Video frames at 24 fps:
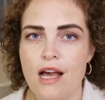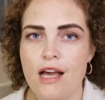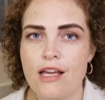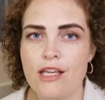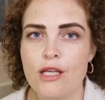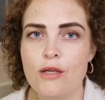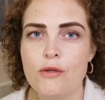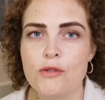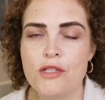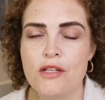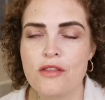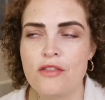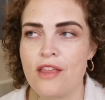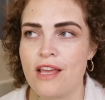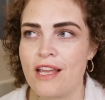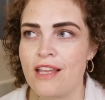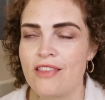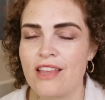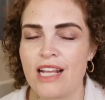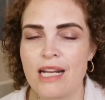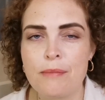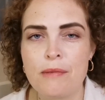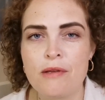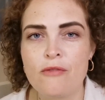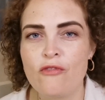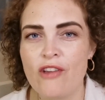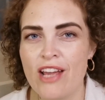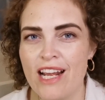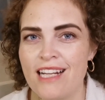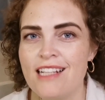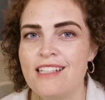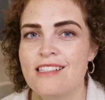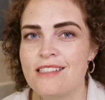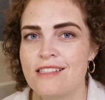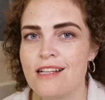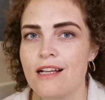I used to think that it'd be
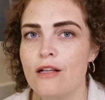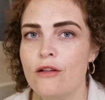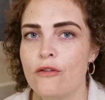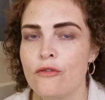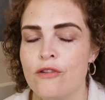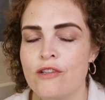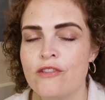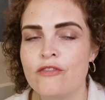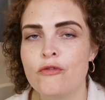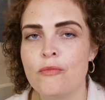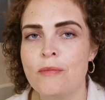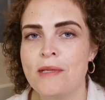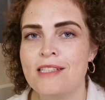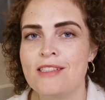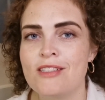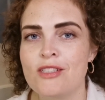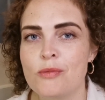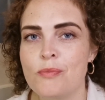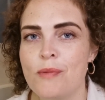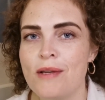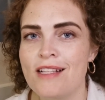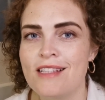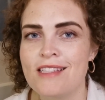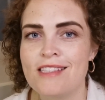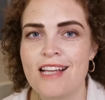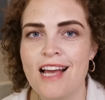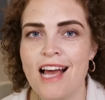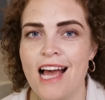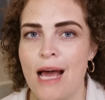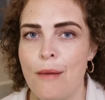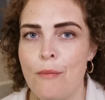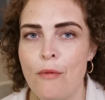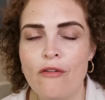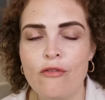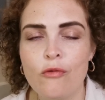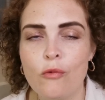really selfish for me to spend
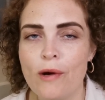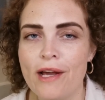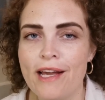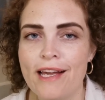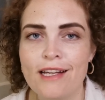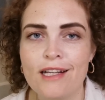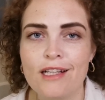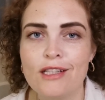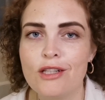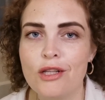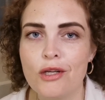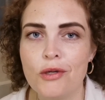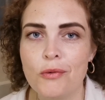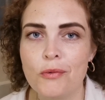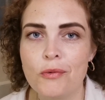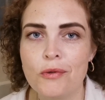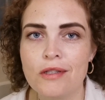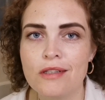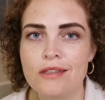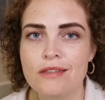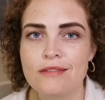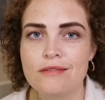time off work alone.